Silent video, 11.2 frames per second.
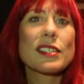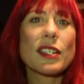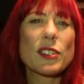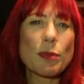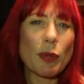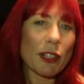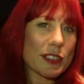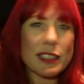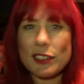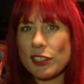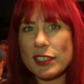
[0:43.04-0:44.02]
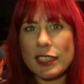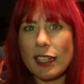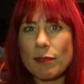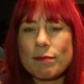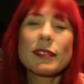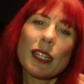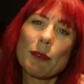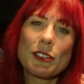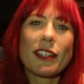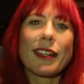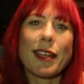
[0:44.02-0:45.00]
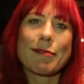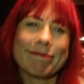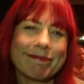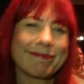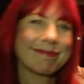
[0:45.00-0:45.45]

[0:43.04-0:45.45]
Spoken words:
So they do breakfast, lunch and dinner. Come and check it out.